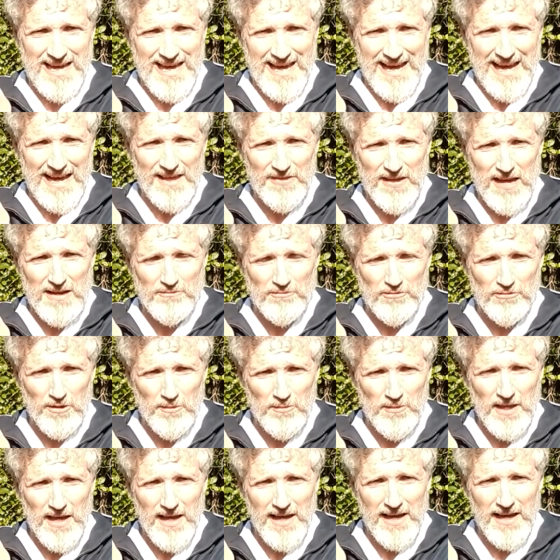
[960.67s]
and then from
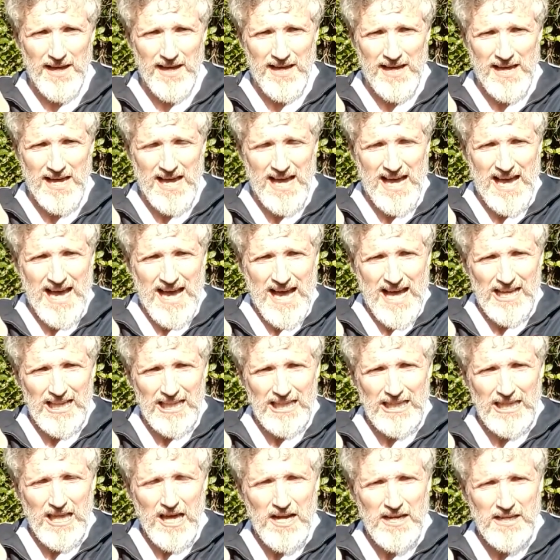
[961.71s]
there,
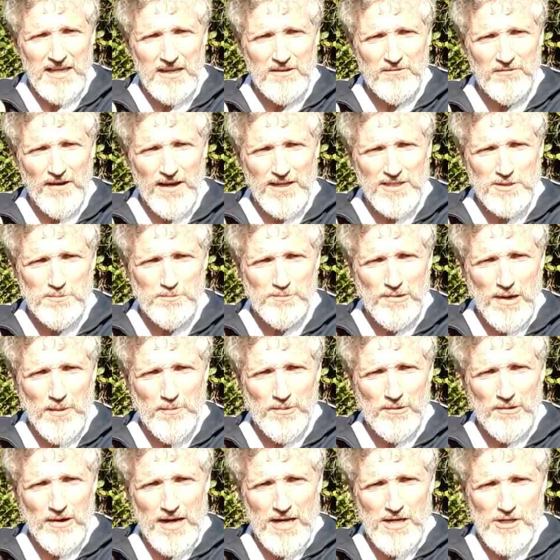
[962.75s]
lightning fast
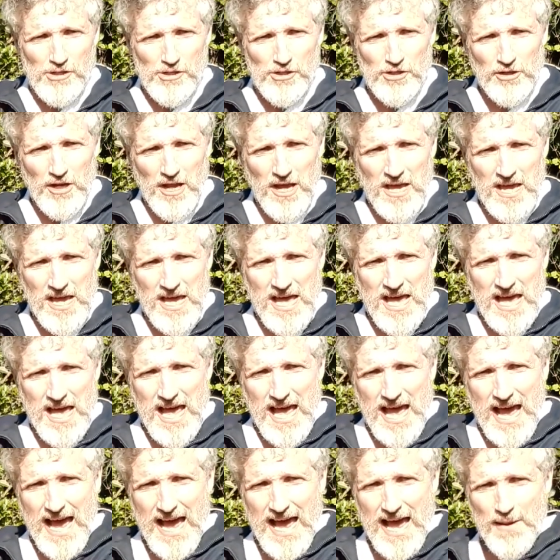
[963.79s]
preparation,
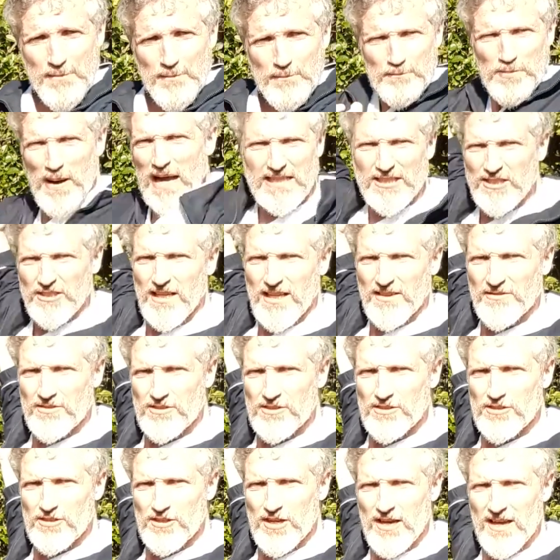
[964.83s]
back
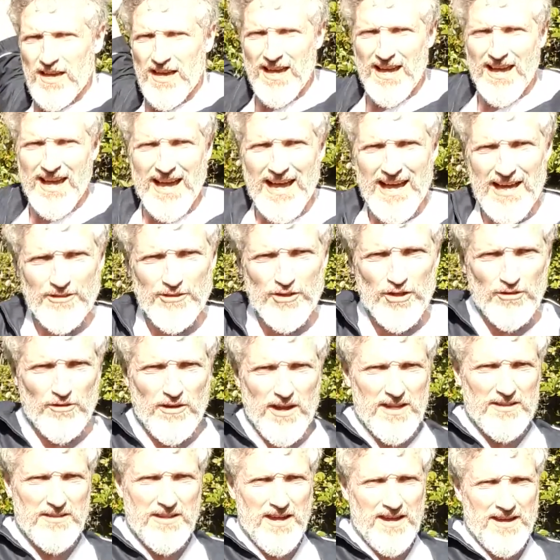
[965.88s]
stance, and you're
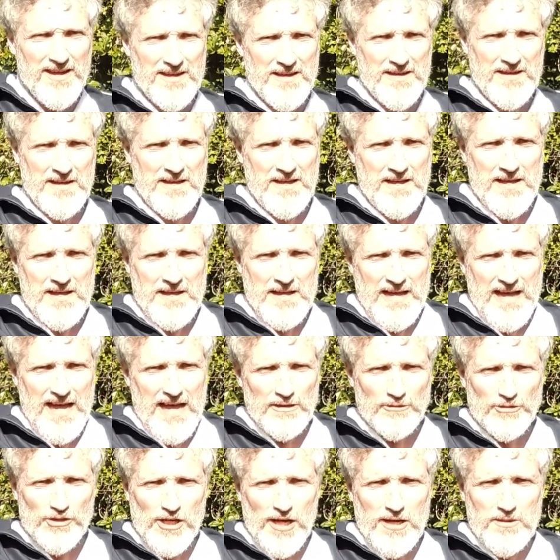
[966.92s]
in L
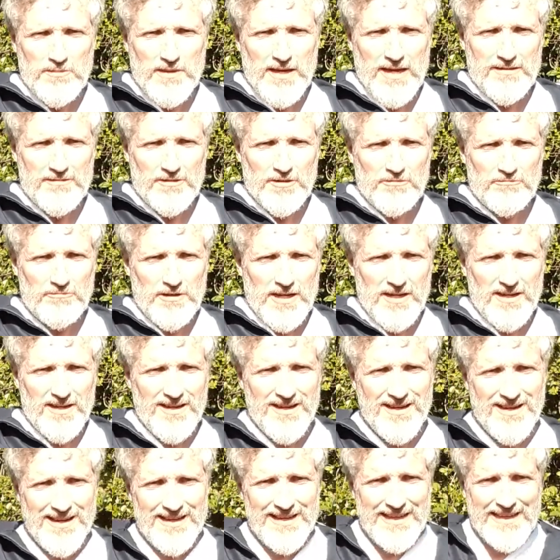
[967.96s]
shape there at the rear,
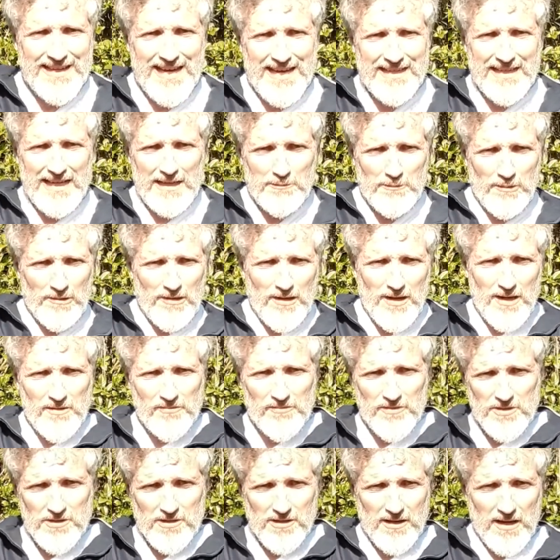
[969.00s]
and a Godan Barai
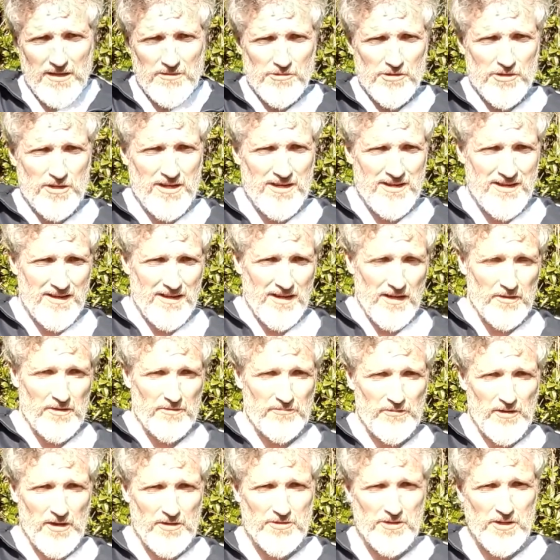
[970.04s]
fist clenched at the
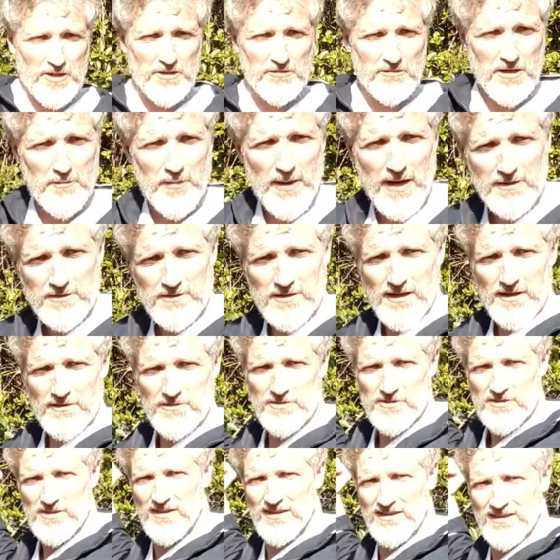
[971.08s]
front, and you're in a back stance.